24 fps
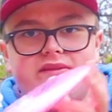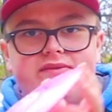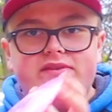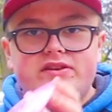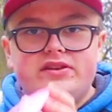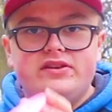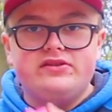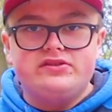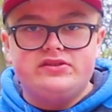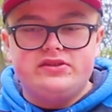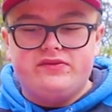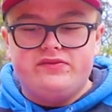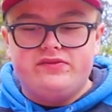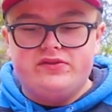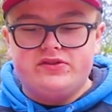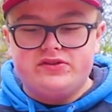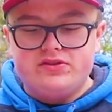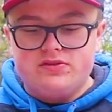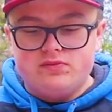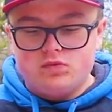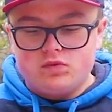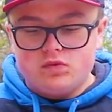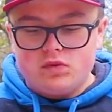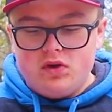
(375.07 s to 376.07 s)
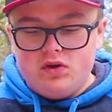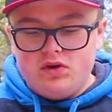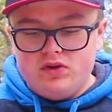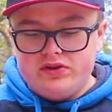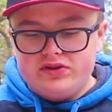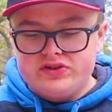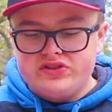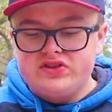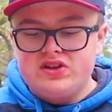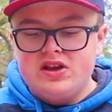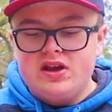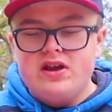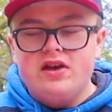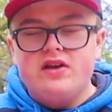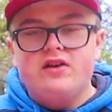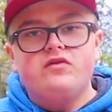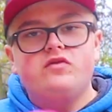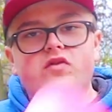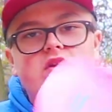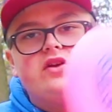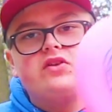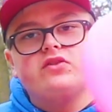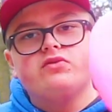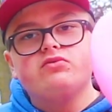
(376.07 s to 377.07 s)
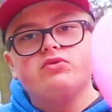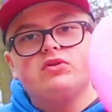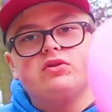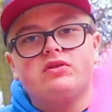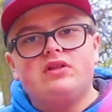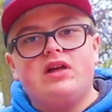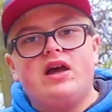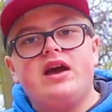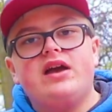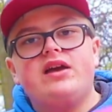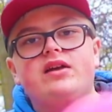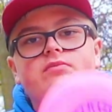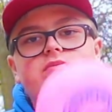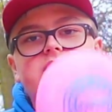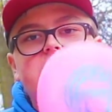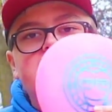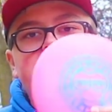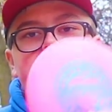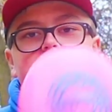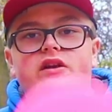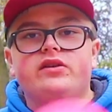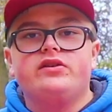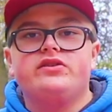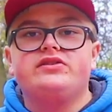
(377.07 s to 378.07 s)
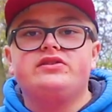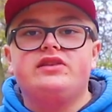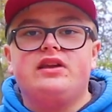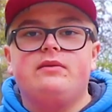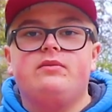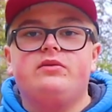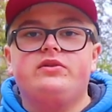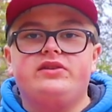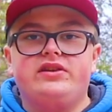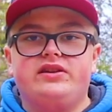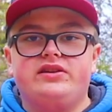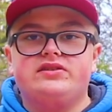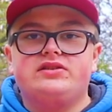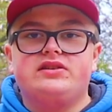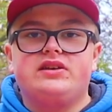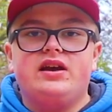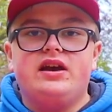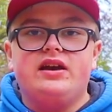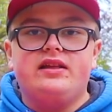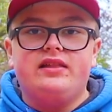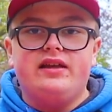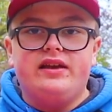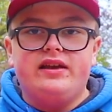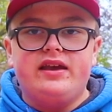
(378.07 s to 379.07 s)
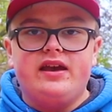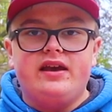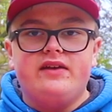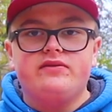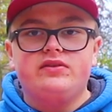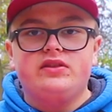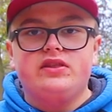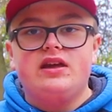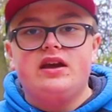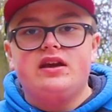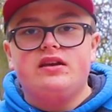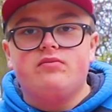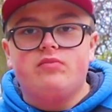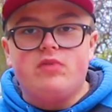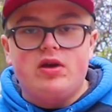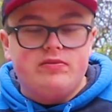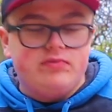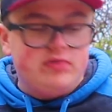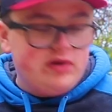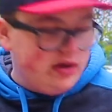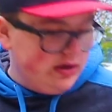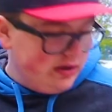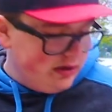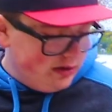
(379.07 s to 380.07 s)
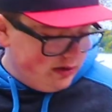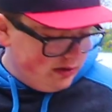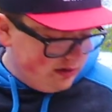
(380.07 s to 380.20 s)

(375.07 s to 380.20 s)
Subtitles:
even use it for some rollers. Very reliably understable disc. I like having that in my bag.